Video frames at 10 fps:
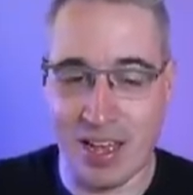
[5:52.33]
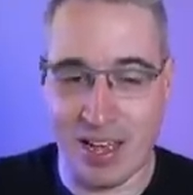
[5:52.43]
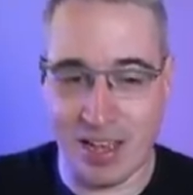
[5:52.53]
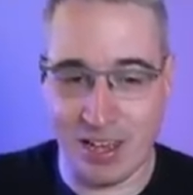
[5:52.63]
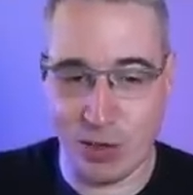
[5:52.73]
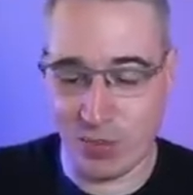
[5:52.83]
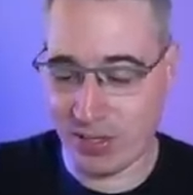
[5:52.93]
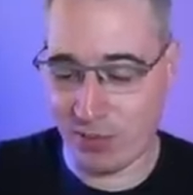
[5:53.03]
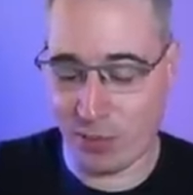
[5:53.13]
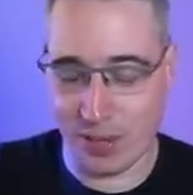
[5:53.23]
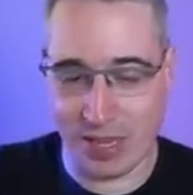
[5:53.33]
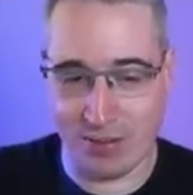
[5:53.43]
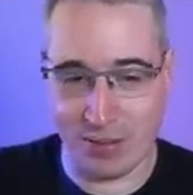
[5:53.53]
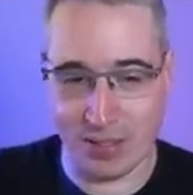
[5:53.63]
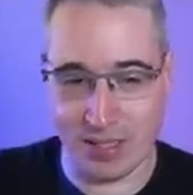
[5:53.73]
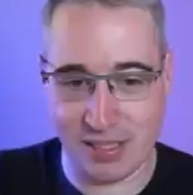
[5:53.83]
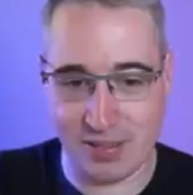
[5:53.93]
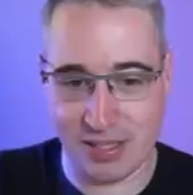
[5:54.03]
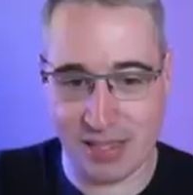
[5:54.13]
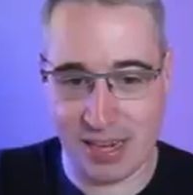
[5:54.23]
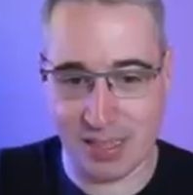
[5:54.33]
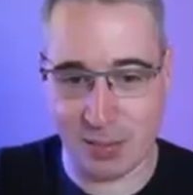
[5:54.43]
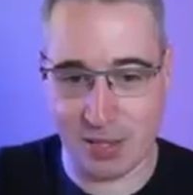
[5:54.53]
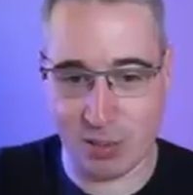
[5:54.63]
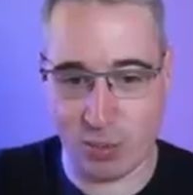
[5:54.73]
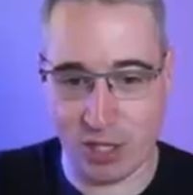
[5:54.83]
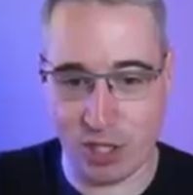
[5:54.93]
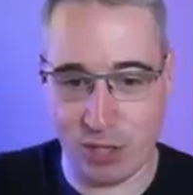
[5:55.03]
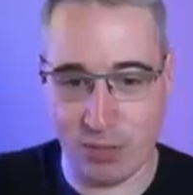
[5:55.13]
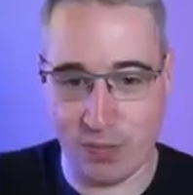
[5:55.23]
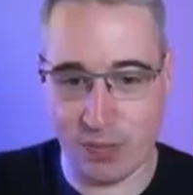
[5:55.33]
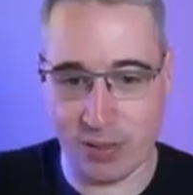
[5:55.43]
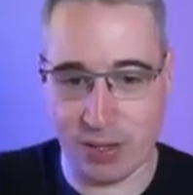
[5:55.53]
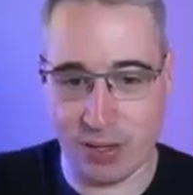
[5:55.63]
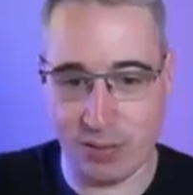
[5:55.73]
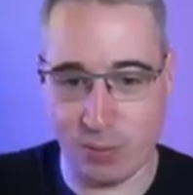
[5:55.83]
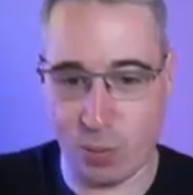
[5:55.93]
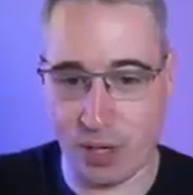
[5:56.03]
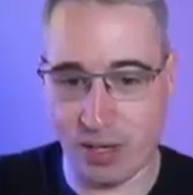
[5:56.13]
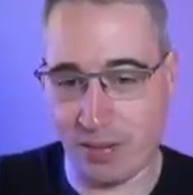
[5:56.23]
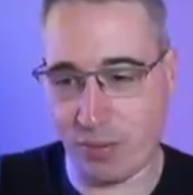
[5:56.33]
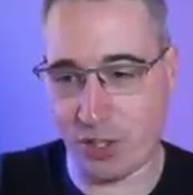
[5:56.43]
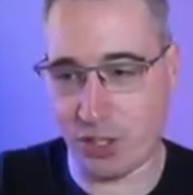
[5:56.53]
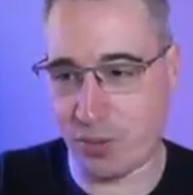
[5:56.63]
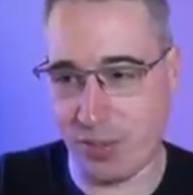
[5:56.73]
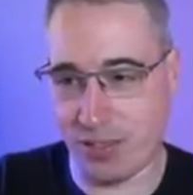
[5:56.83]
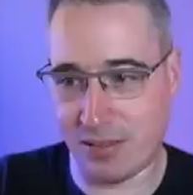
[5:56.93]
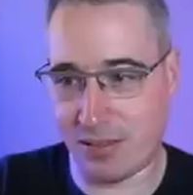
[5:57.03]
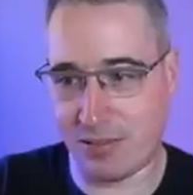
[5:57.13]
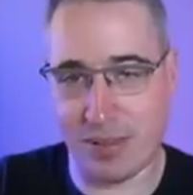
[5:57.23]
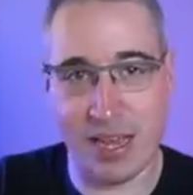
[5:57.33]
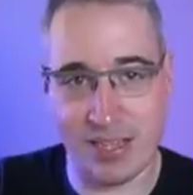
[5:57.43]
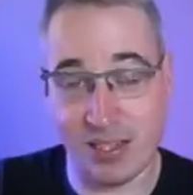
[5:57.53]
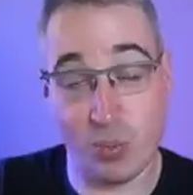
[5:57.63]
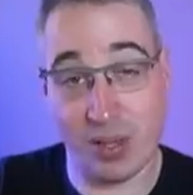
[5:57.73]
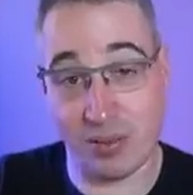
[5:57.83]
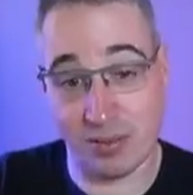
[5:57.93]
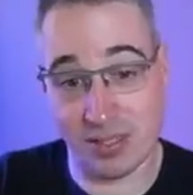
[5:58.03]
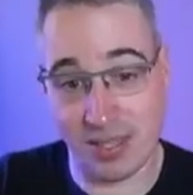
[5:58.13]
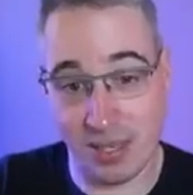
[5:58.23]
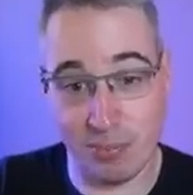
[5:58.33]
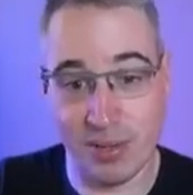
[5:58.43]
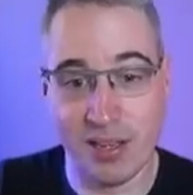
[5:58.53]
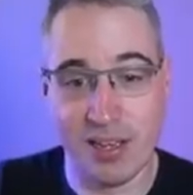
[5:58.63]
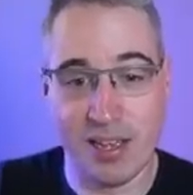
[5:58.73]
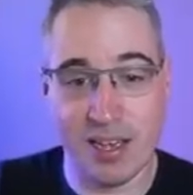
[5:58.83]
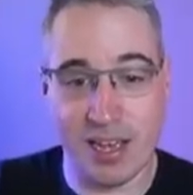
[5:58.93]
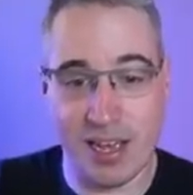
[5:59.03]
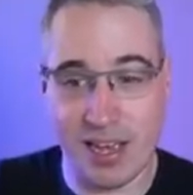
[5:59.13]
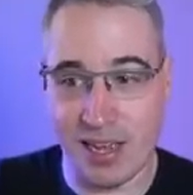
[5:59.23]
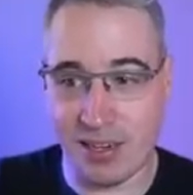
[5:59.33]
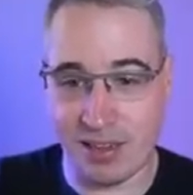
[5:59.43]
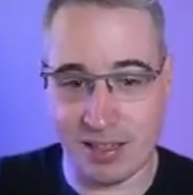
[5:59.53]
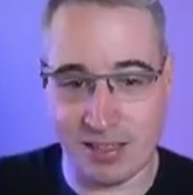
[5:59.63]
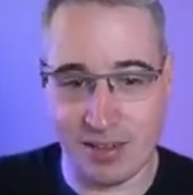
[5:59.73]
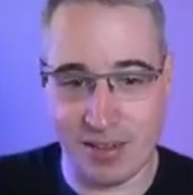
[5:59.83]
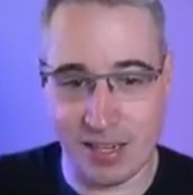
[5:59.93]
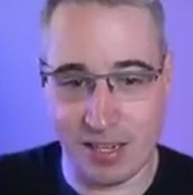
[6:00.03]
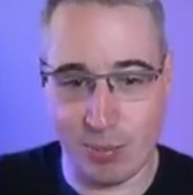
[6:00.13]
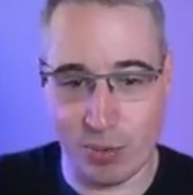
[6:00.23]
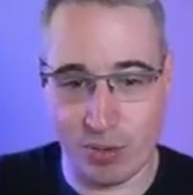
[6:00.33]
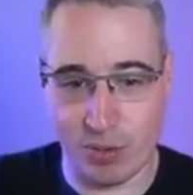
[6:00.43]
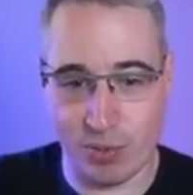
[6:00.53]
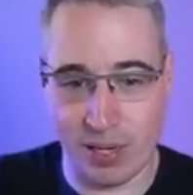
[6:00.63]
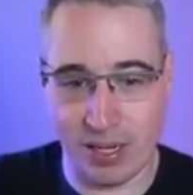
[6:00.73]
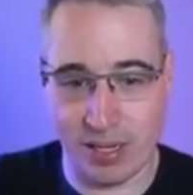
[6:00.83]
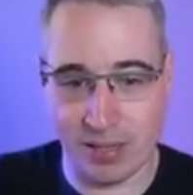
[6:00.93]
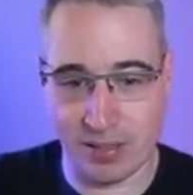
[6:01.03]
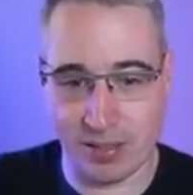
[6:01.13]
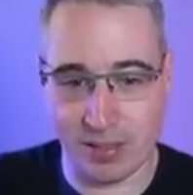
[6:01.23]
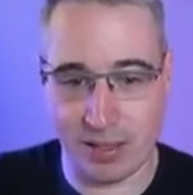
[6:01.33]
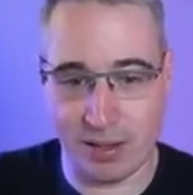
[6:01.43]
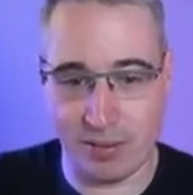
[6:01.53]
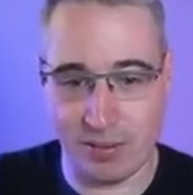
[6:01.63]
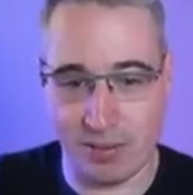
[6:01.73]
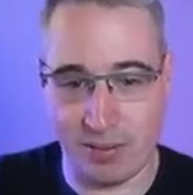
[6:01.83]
Uh, and the reason for that, first, let's give this an aspect ratio of 1, which just means the height and width are the same. And let's give that a border radius of